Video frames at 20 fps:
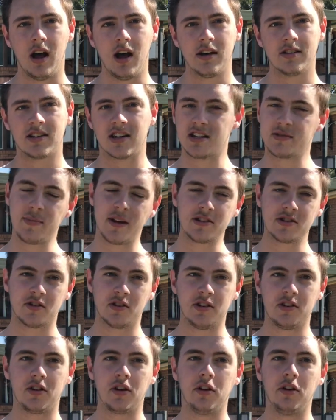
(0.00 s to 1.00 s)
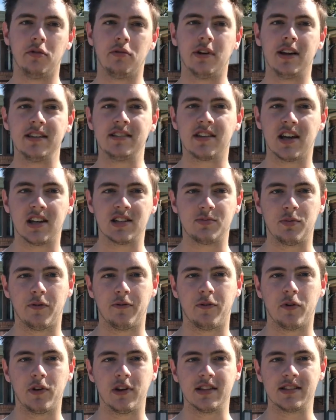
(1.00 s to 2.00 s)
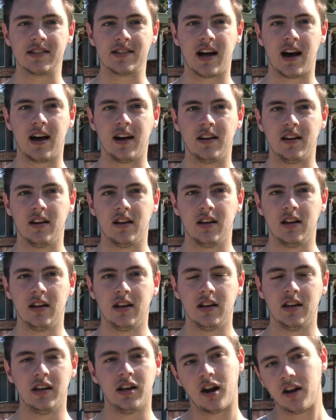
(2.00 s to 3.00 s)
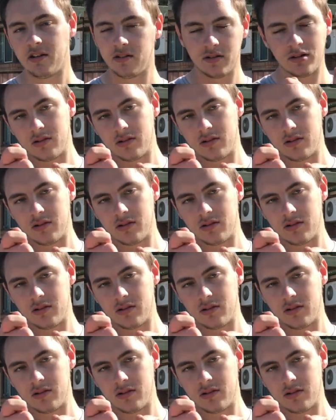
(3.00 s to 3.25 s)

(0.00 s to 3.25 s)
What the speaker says: So just make sure you do your research before you start, you know,